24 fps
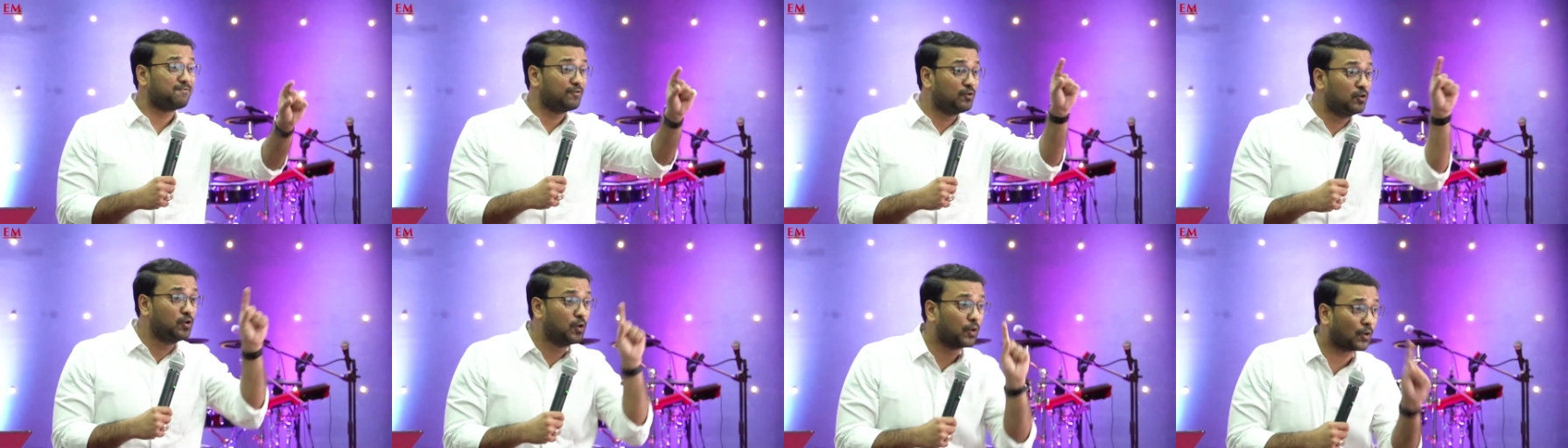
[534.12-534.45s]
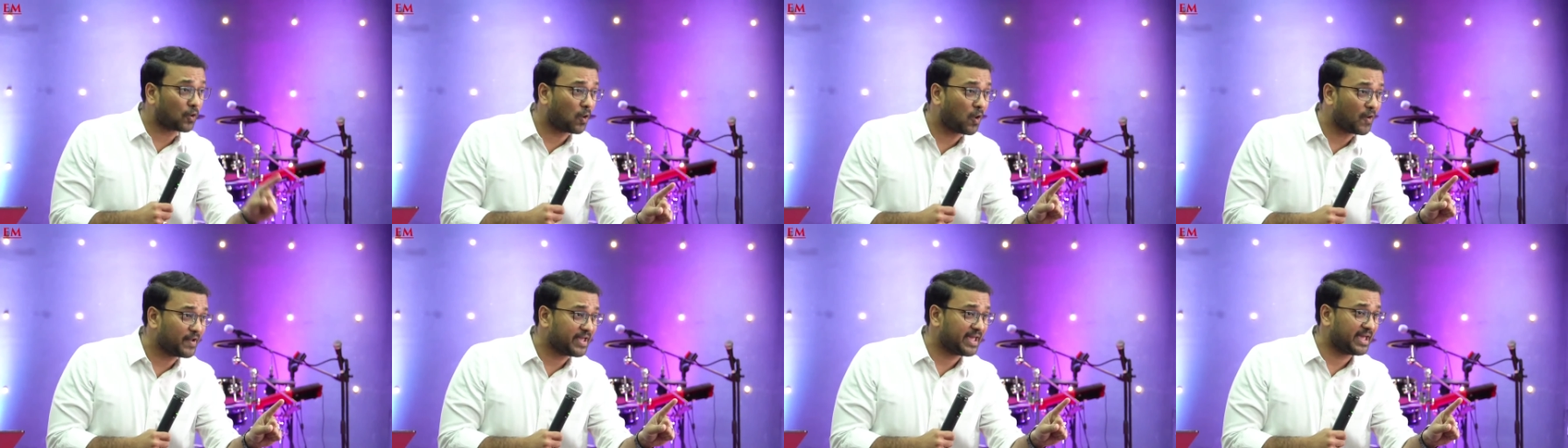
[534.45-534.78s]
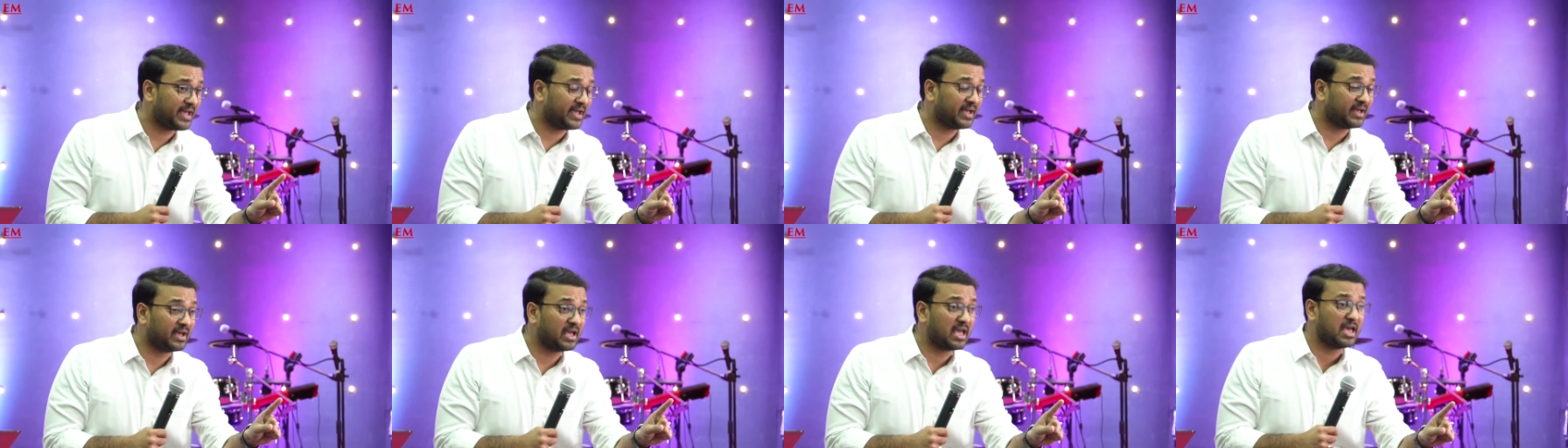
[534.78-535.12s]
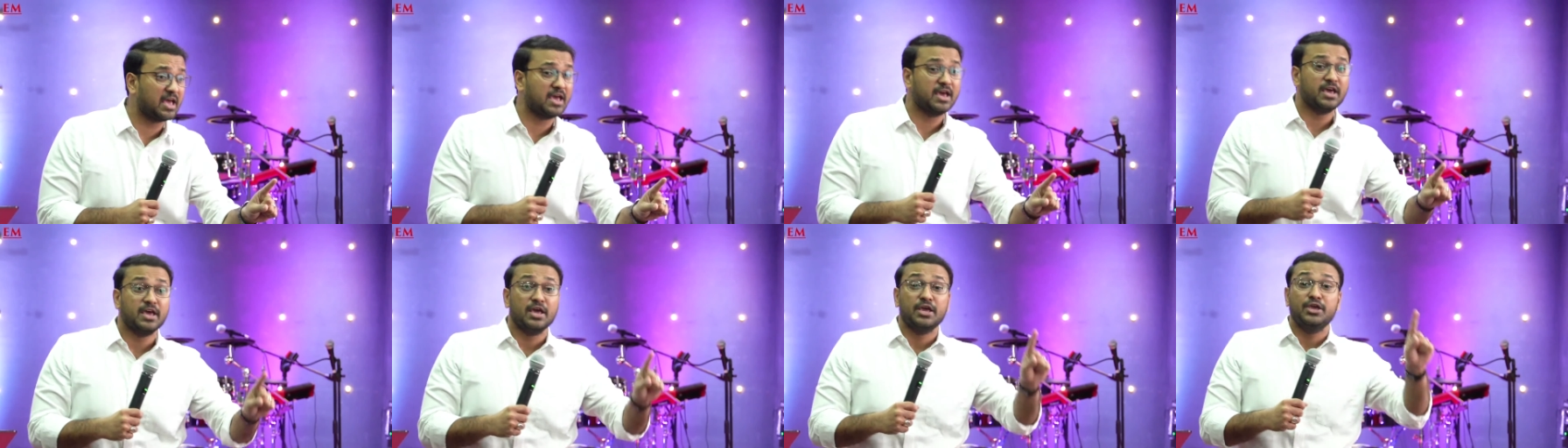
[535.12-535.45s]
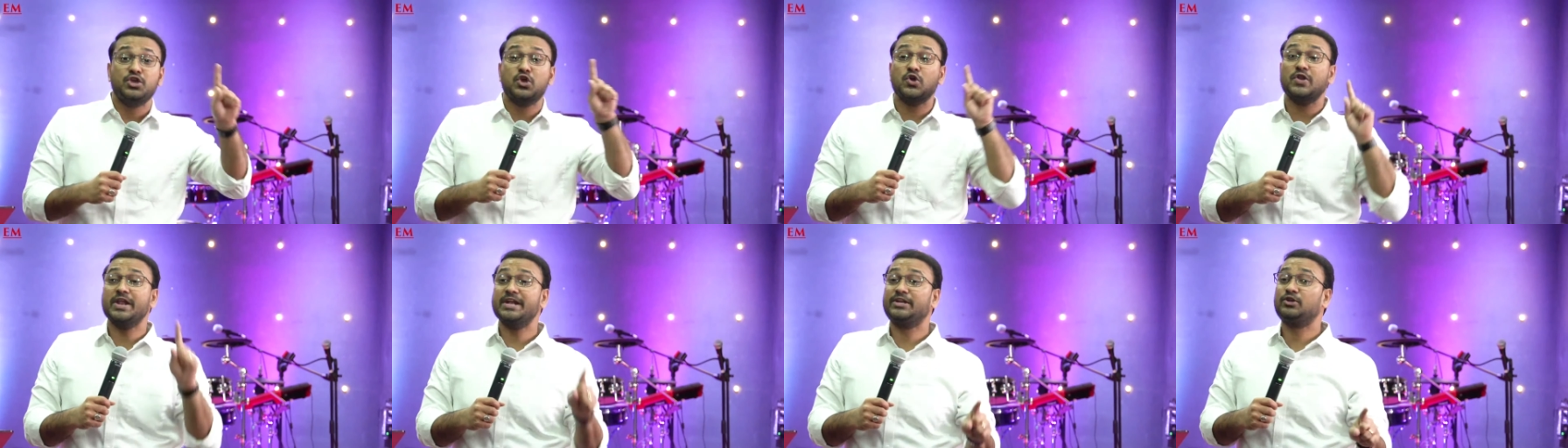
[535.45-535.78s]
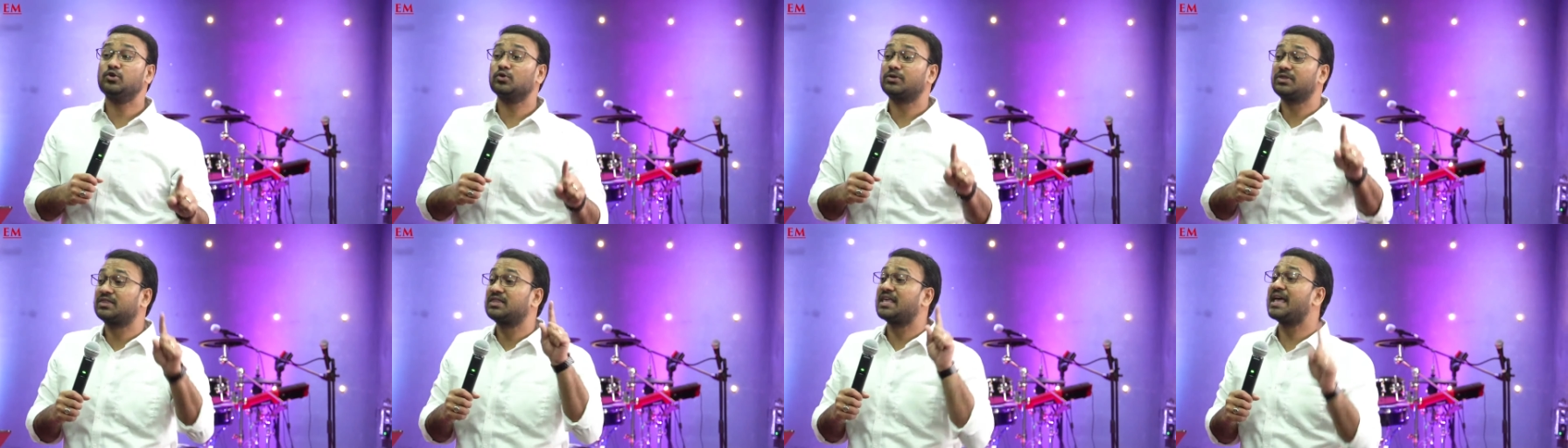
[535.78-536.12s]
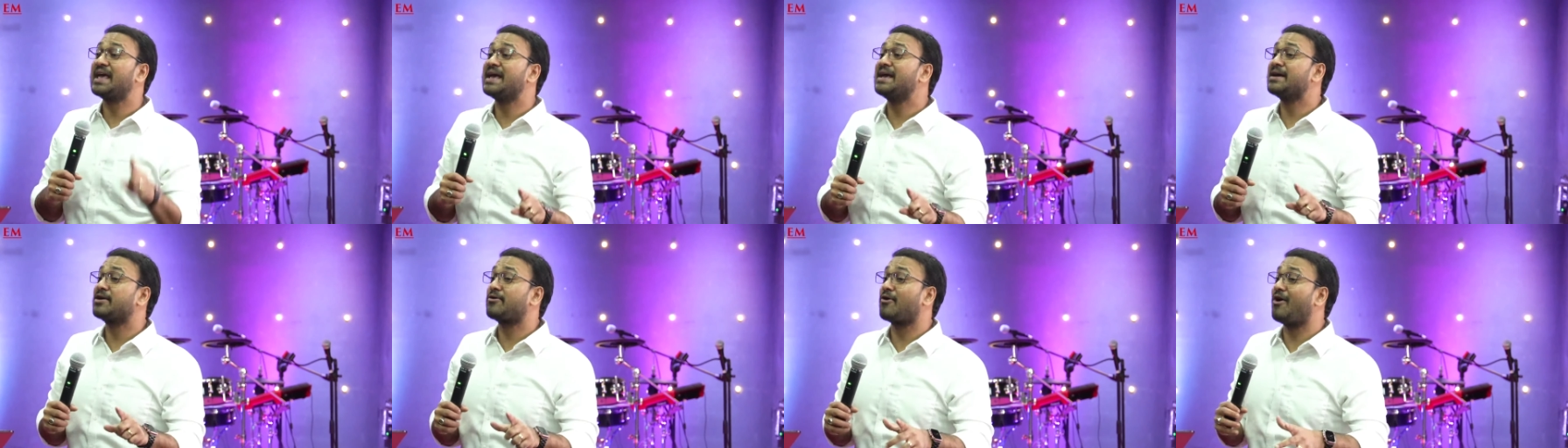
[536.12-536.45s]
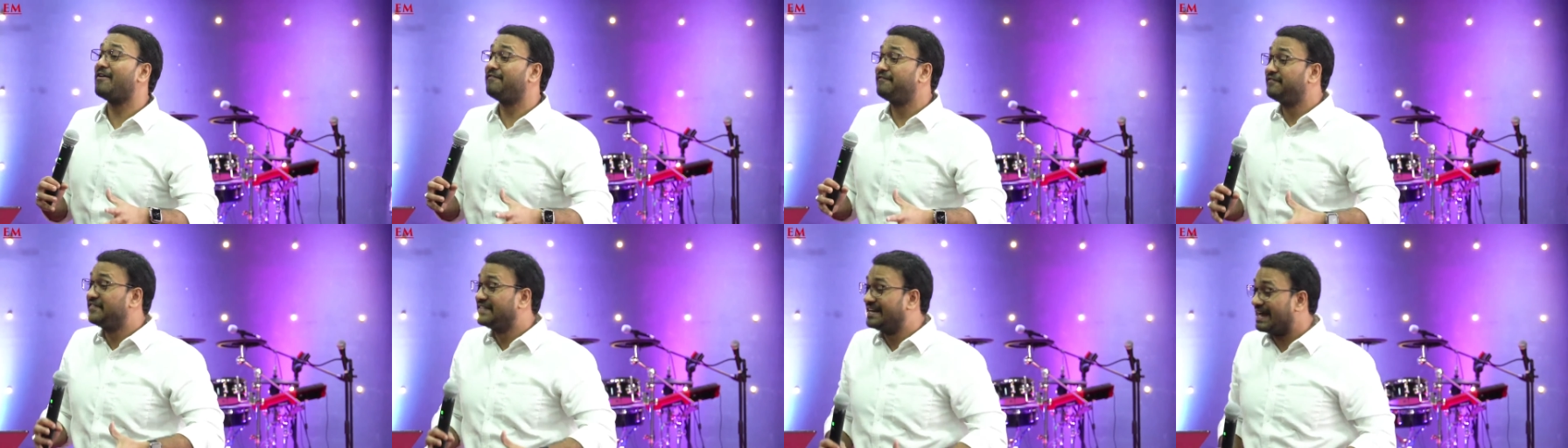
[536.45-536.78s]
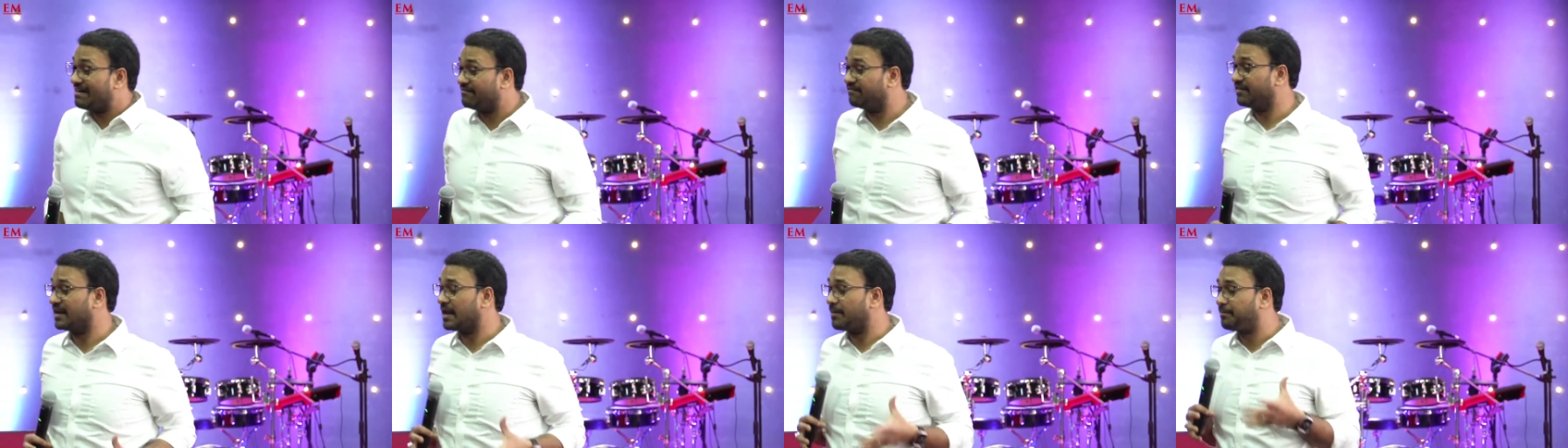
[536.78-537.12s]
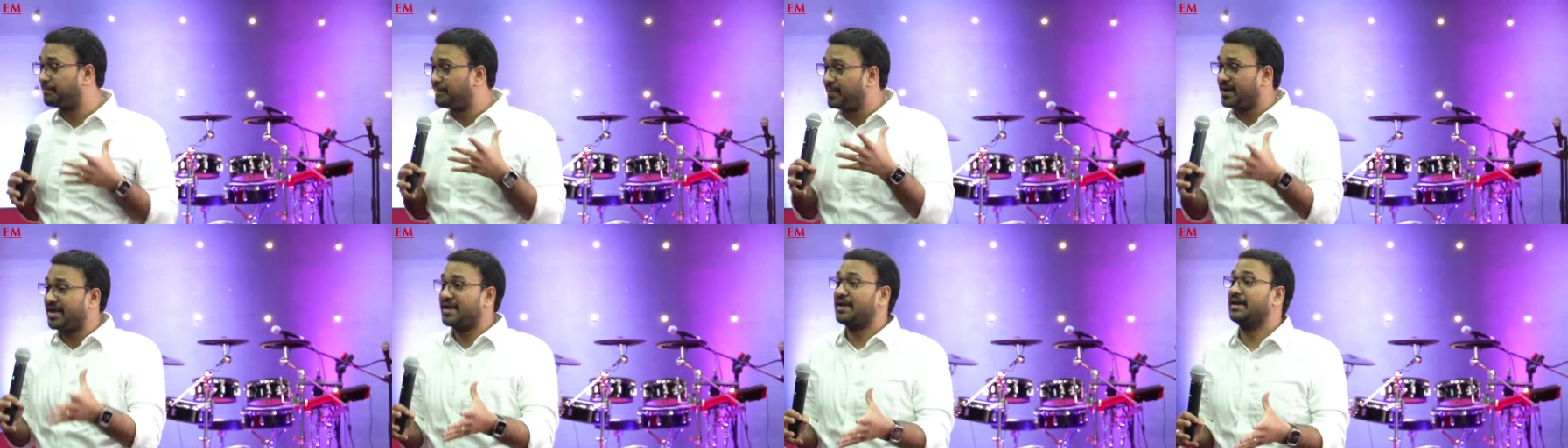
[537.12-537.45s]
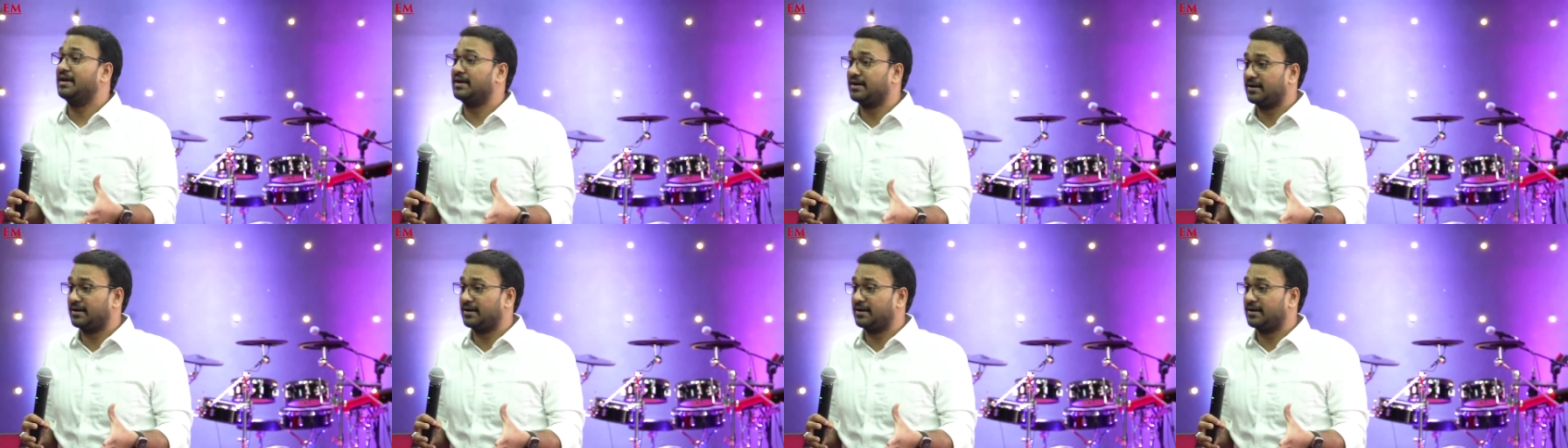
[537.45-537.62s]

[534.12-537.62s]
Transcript: growing, you need to think of developing.